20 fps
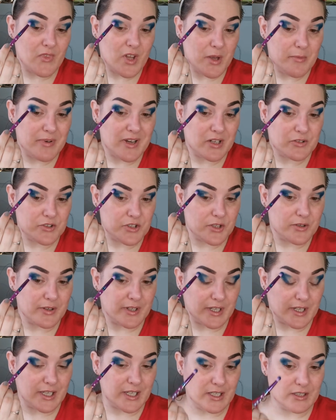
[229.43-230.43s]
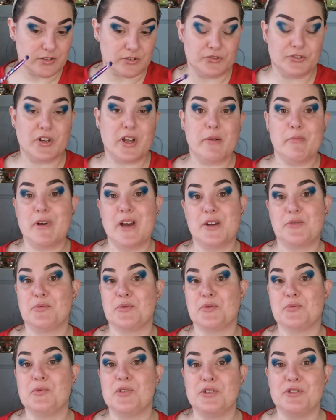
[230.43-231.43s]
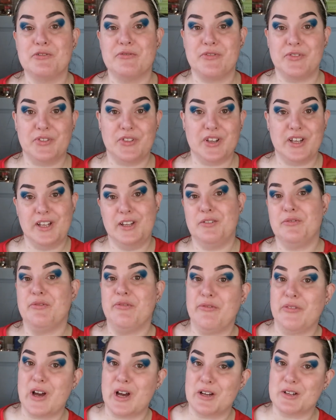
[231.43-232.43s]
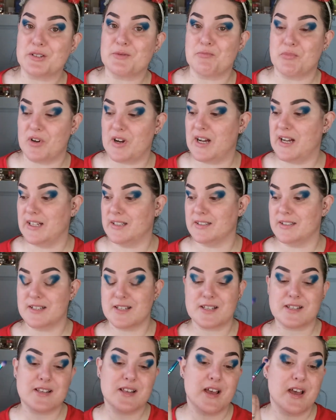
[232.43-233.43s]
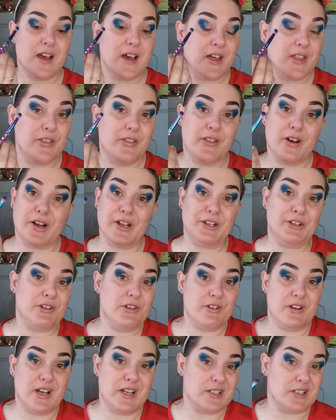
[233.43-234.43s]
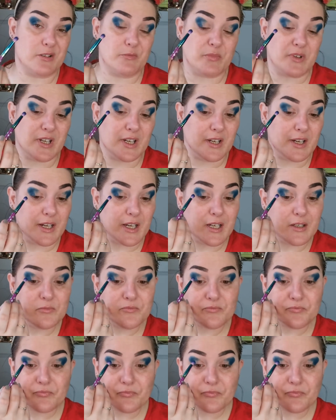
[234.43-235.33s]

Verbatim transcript: about doing it, Nomad was one of the first brands that I knew had to be in it,